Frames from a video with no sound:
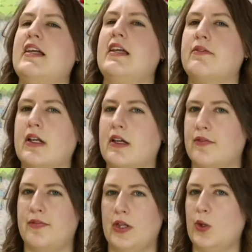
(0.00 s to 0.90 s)
even
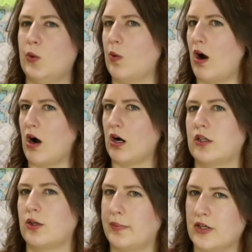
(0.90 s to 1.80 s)
if you are a
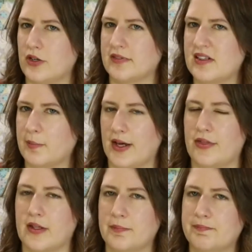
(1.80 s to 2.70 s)
little bit nervous
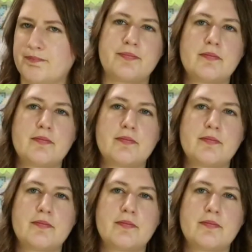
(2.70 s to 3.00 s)
about them.